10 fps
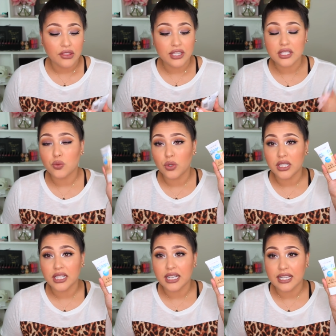This
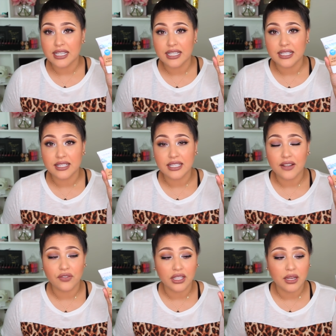one is
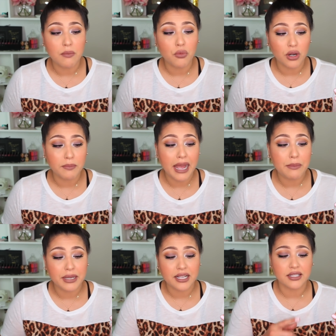definitely more
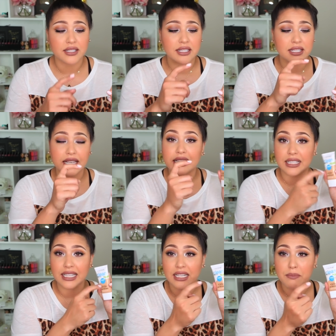matte because this is the
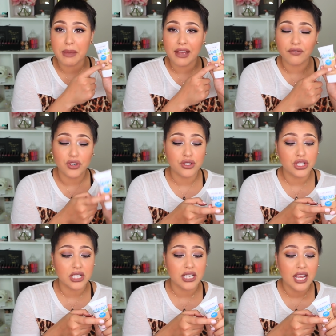clean matte
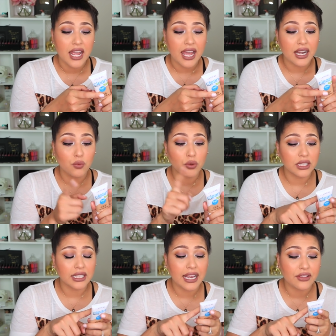version and I
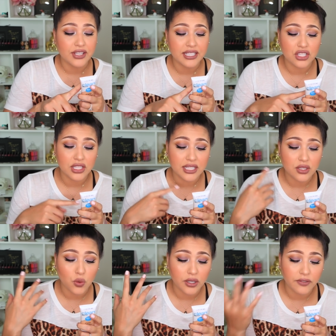really like this. It just
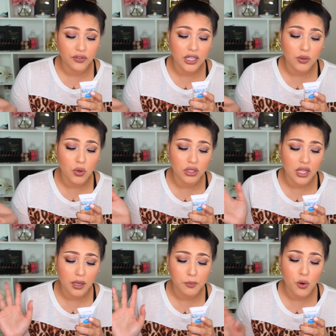says oil free, won't
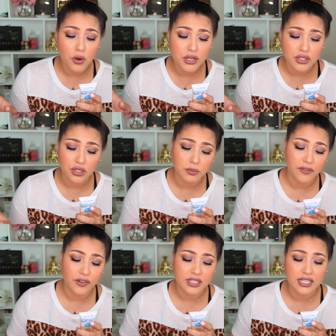clog pores,
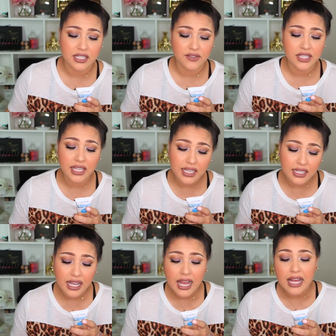suitable for sensitive skin,